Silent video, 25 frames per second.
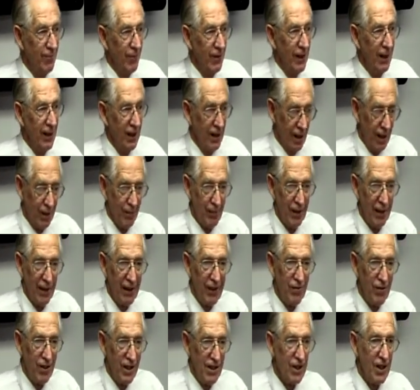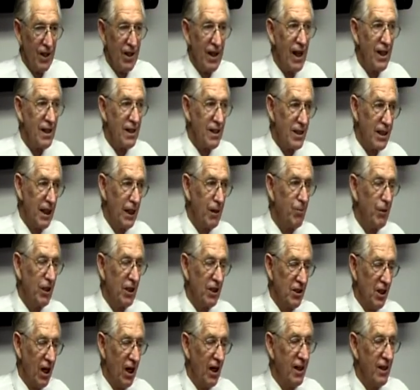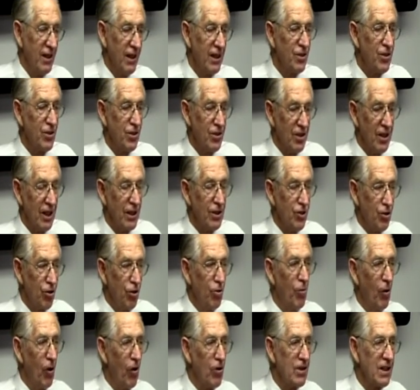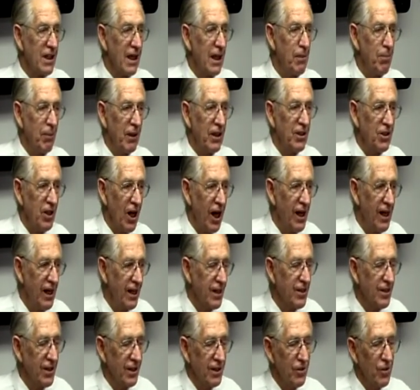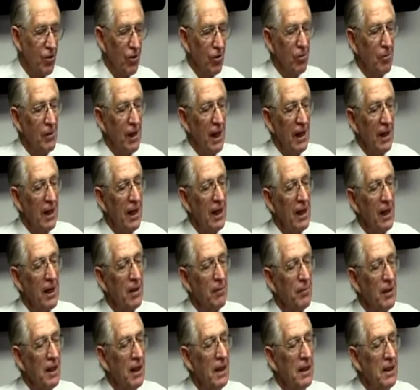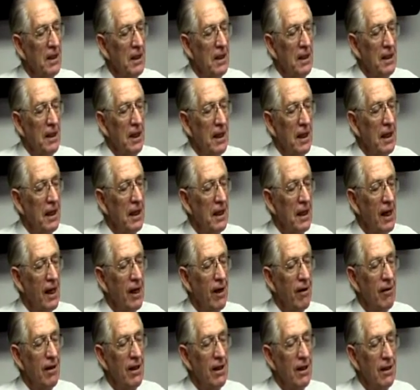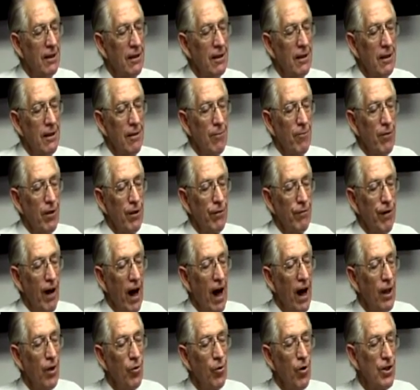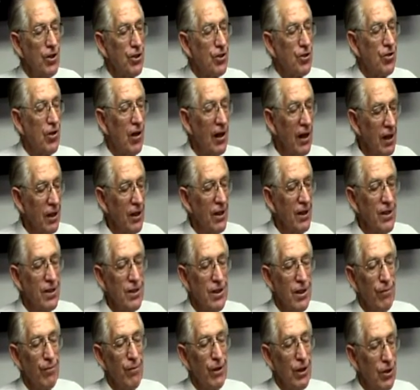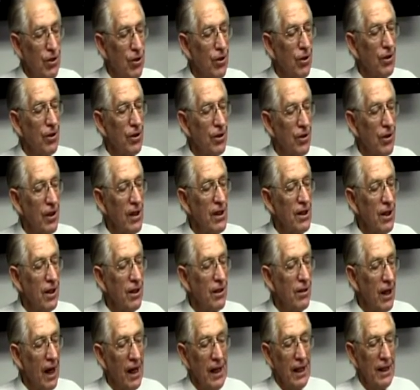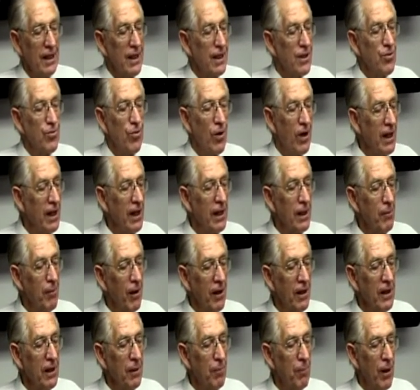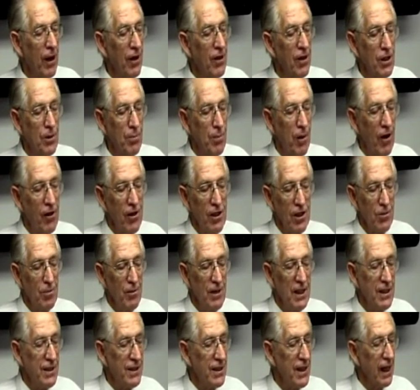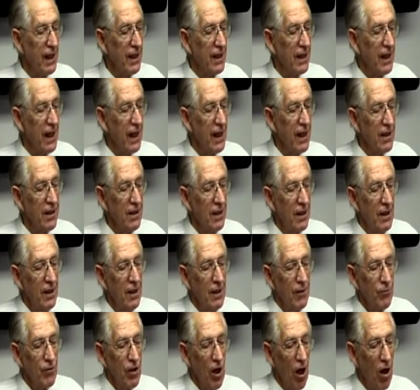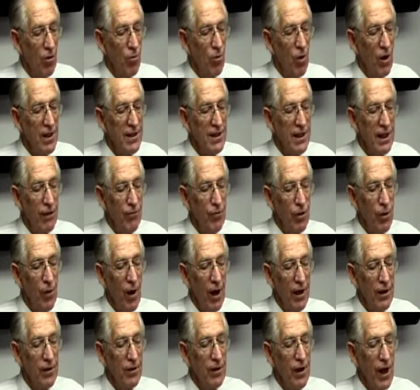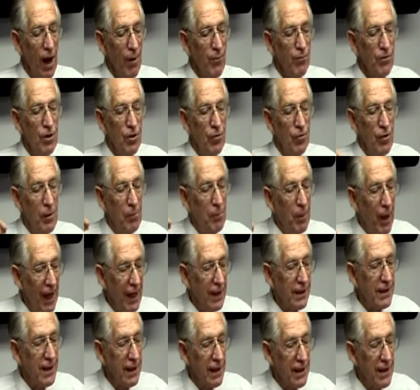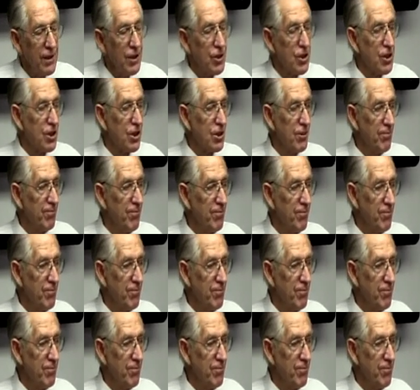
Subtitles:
And I believe there's another sleeping giant. There's two more sleeping giants. We can talk about it later. But anyhow, the Father wants trillions of mature, and he doesn't want anybody to perish. Perish means second death. God wants everyone to come to repentance.